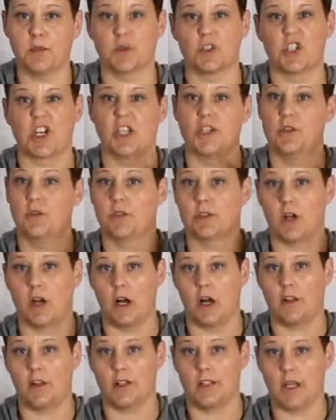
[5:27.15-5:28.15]
which I use
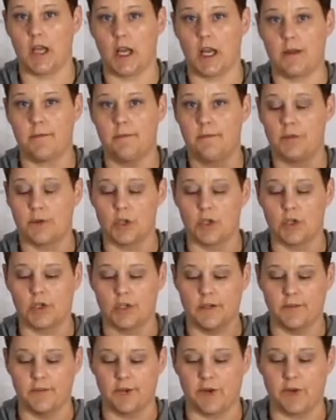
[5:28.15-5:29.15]
all the time for
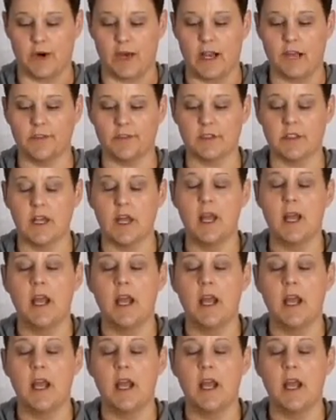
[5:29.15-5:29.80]
different crafts,